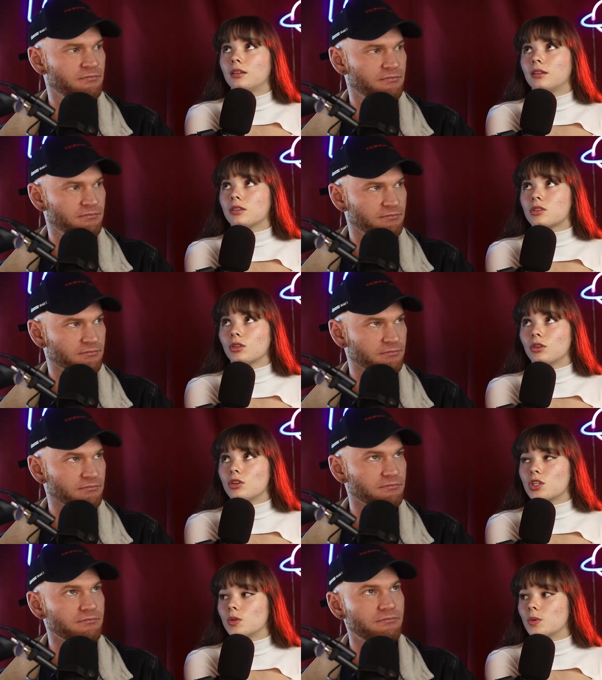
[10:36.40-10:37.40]
Speaker 1: the
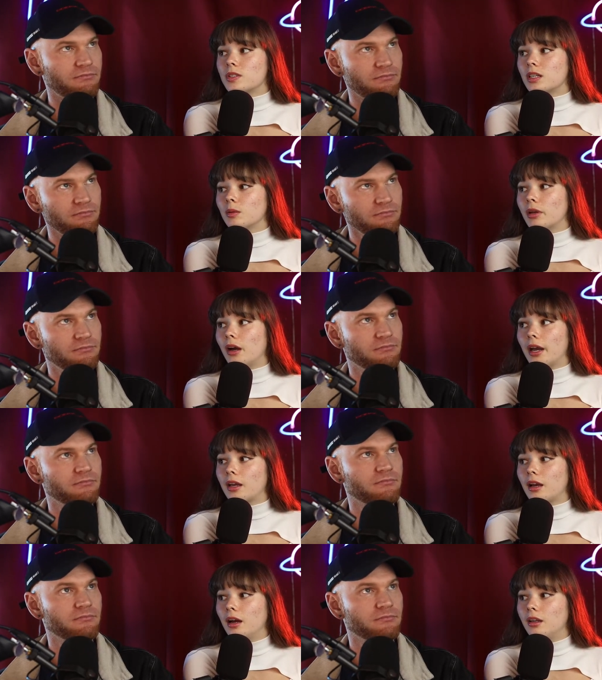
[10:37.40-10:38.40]
solution was going to be I
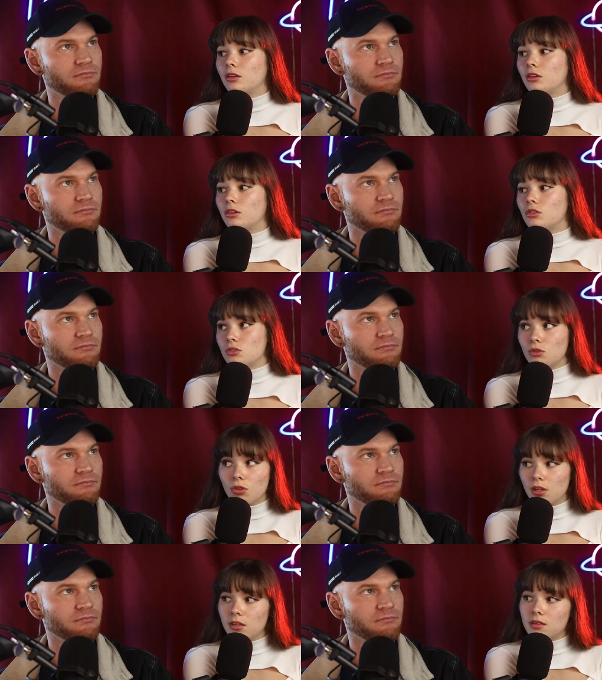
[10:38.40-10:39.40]
can't do
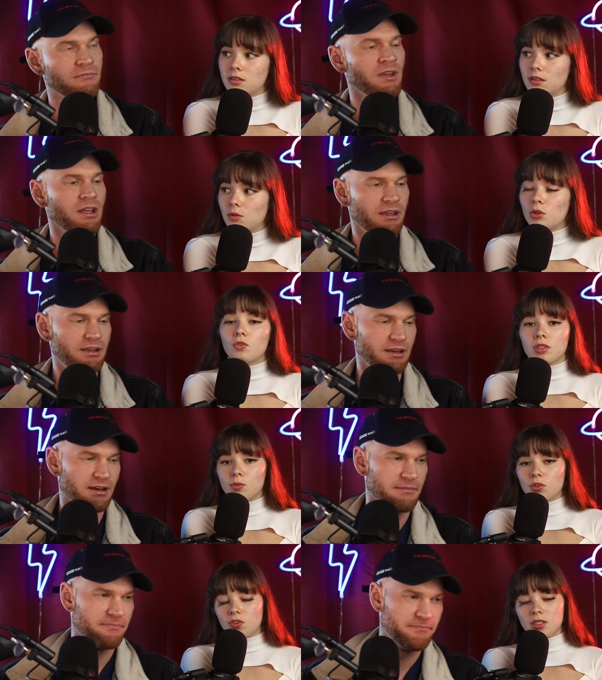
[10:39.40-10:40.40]
this, which for
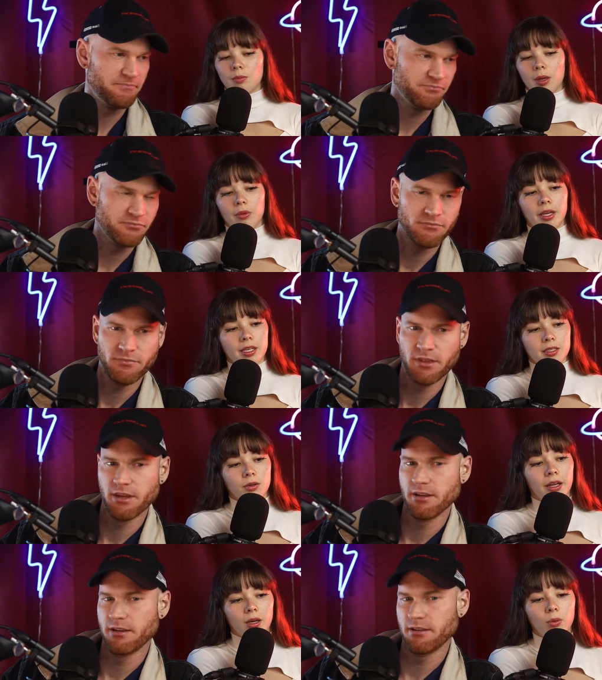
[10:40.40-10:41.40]
yeah. which for some people I guess
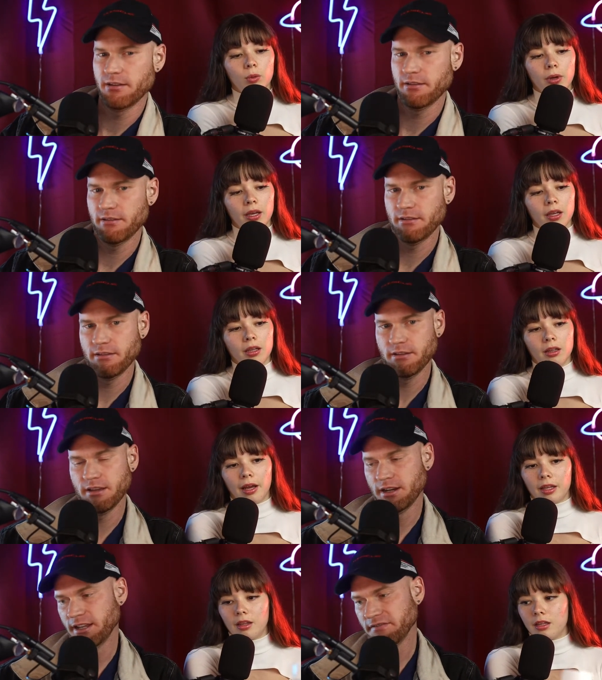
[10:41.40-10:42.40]
it, like it will be.
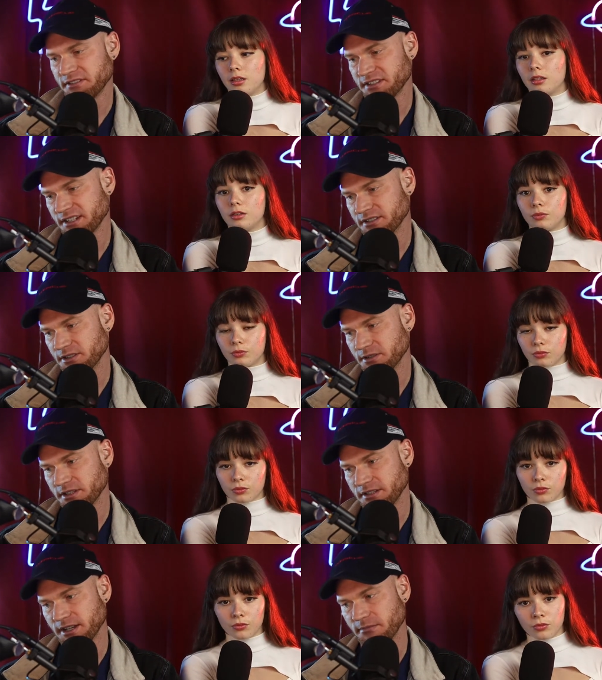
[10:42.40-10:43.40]
Like, and I even
Speaker 2: said to you at
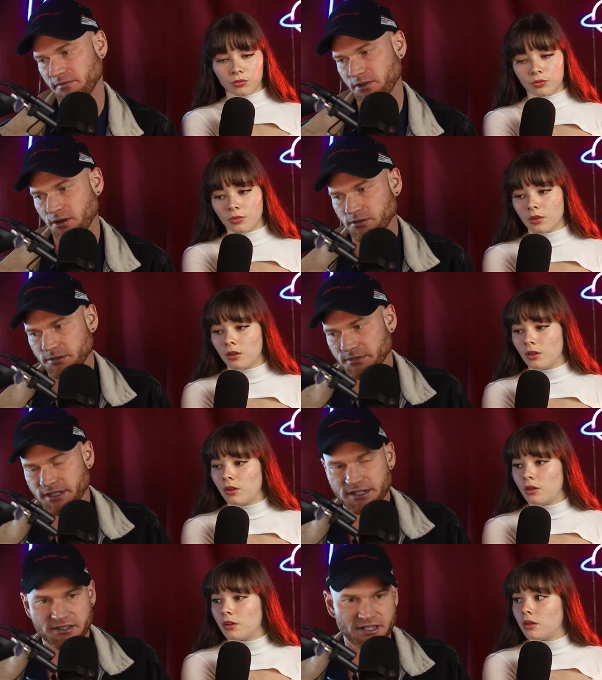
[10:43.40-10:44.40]
the time, if you
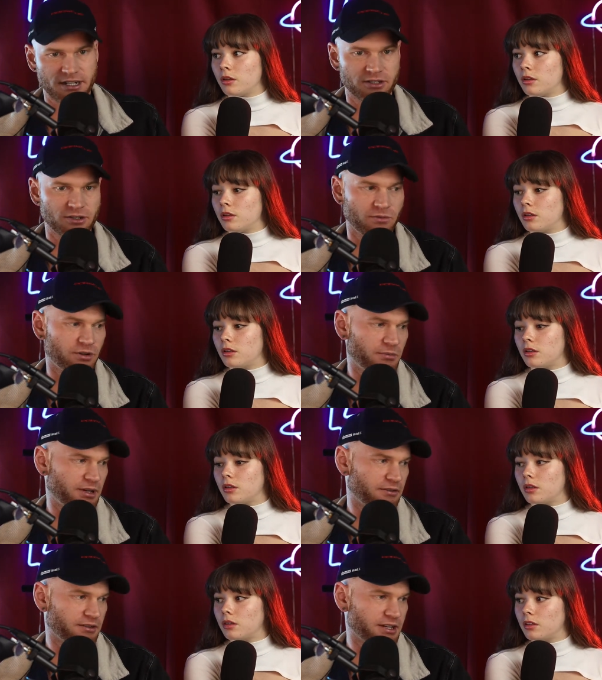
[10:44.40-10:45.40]
ultimately decide you don't want to
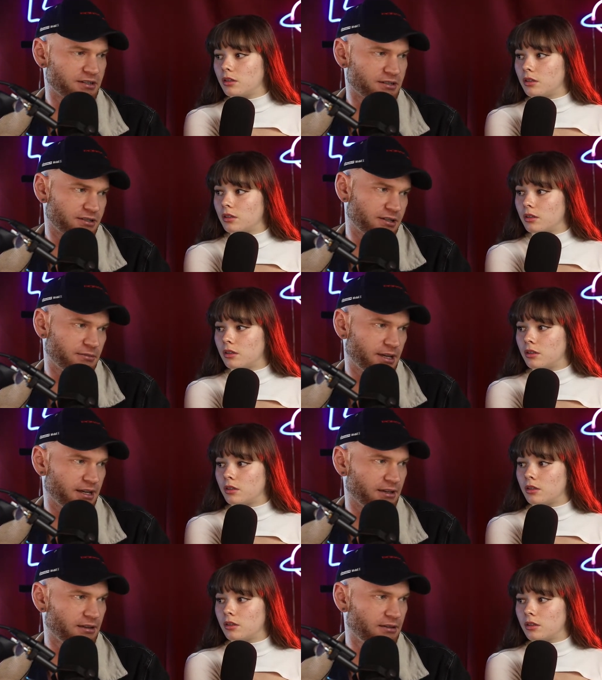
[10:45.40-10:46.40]
be in a relationship,
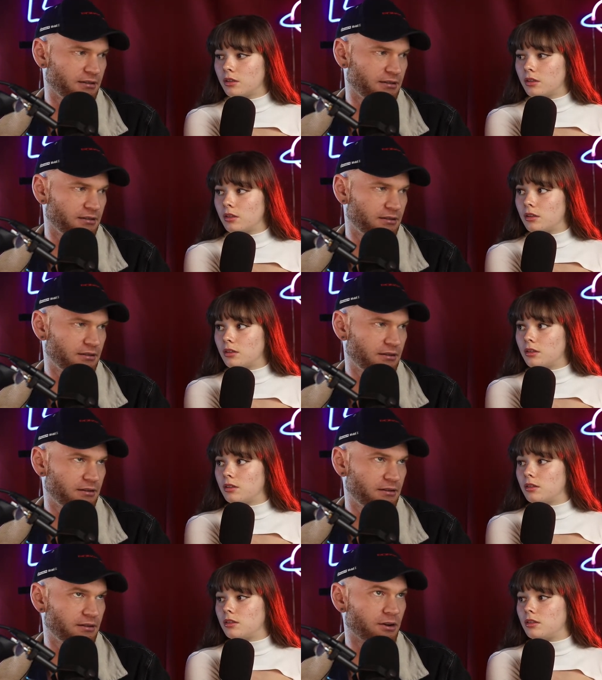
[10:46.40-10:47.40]
like
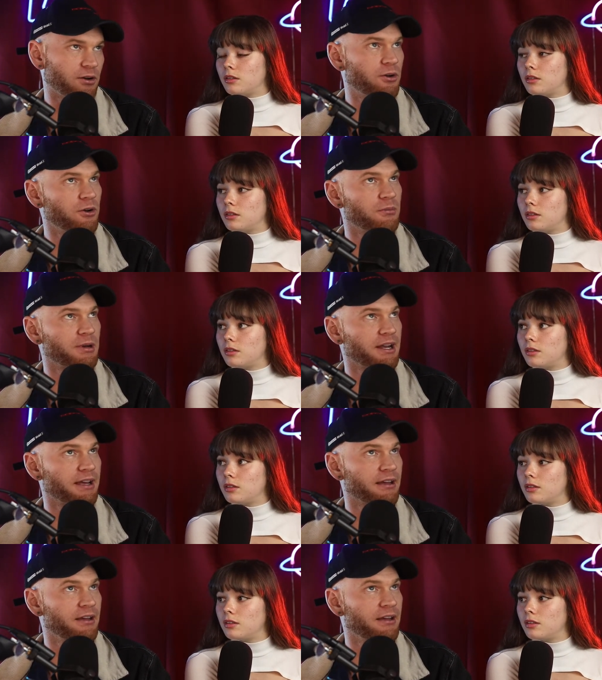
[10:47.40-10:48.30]
not good, but like